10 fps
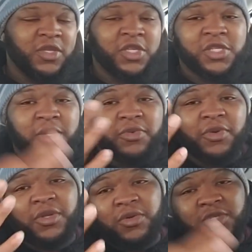Just them
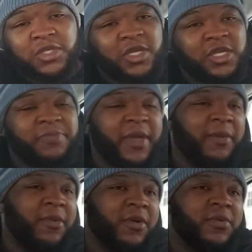three dudes are
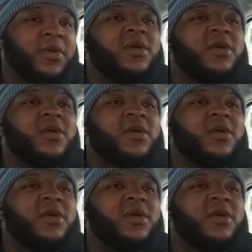suspect, bro.